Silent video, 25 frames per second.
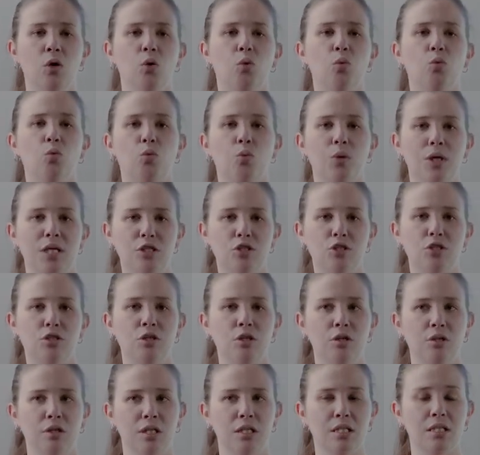
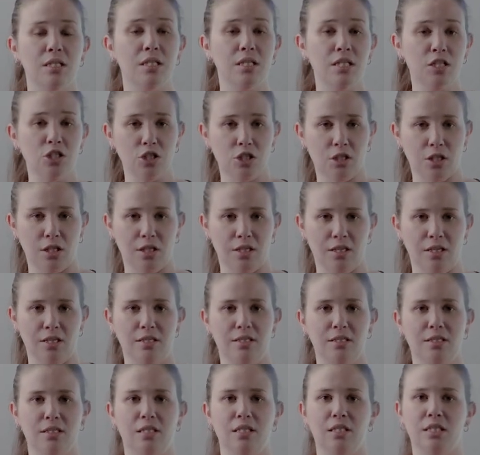Which condition
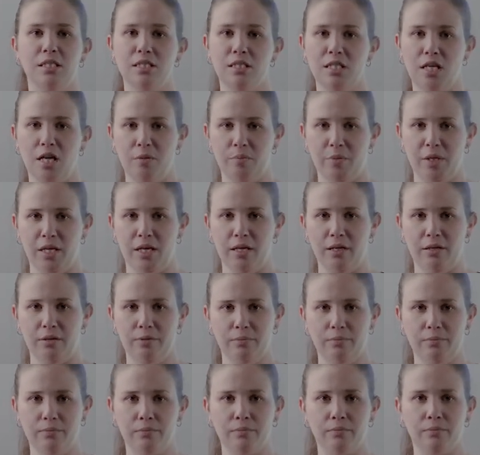is going to dominate?
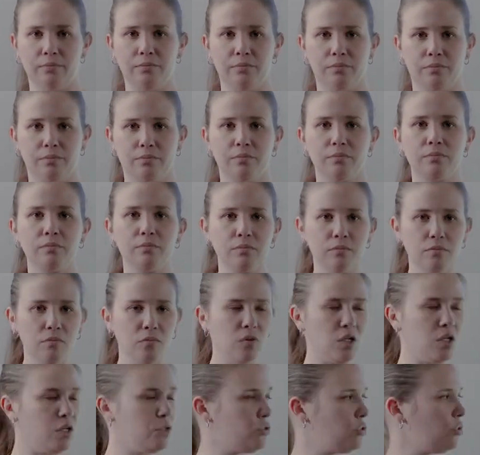
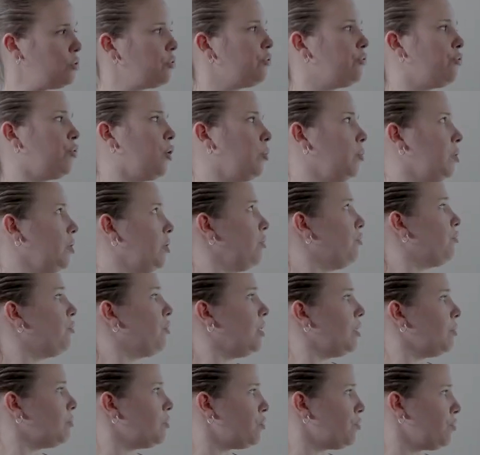So the formula for
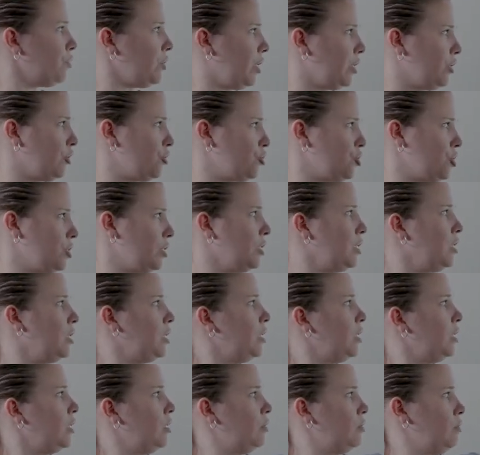Gibbs free energy,
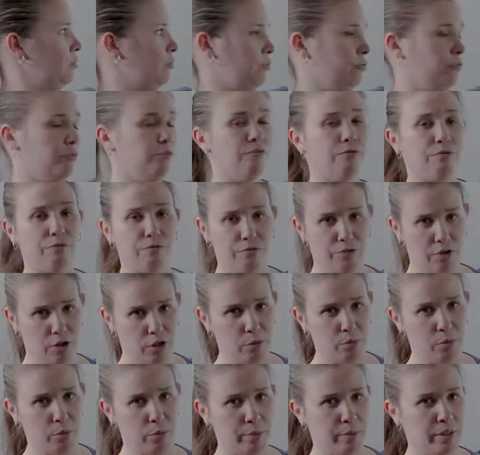
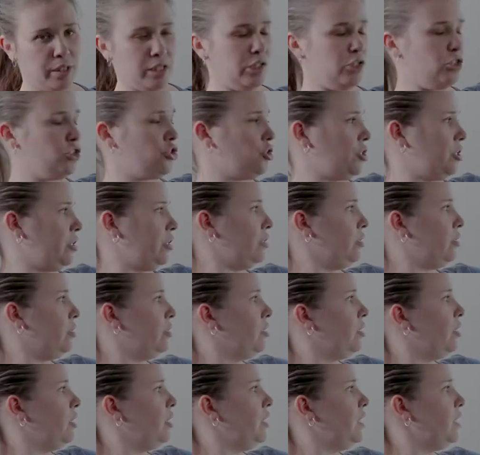variable being G,
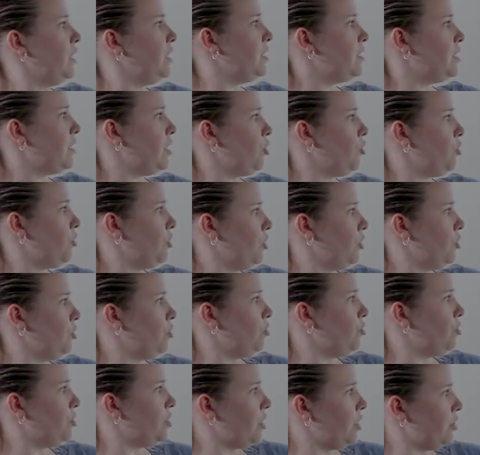is that you're going
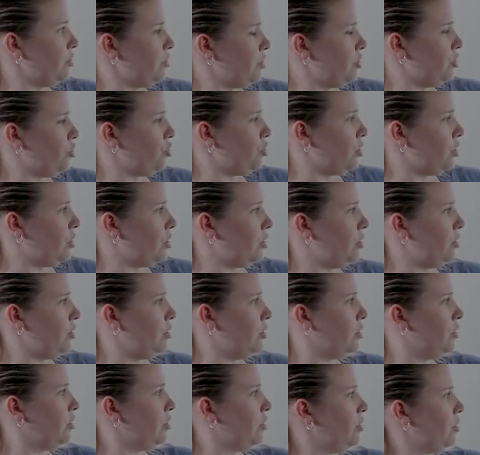to do delta G,
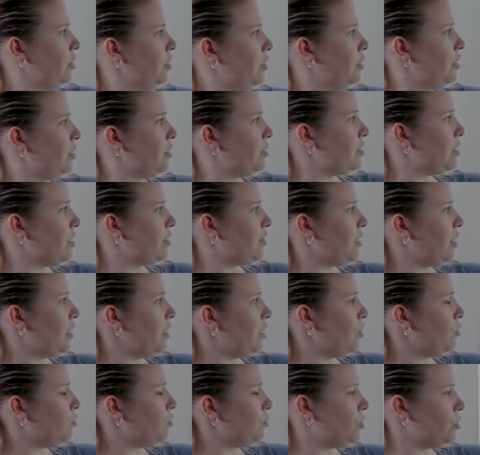set that
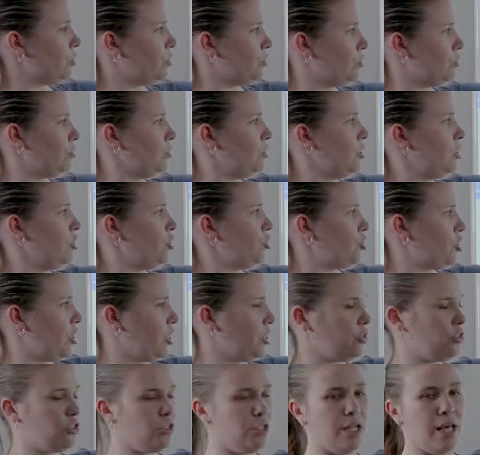equal to
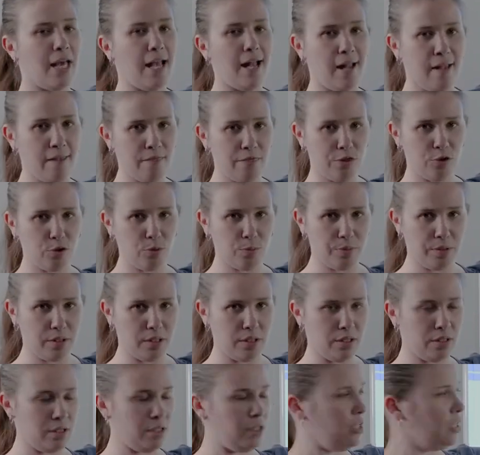change in
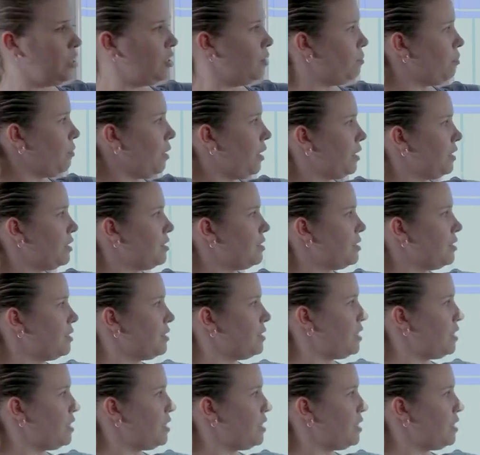enthalpy minus the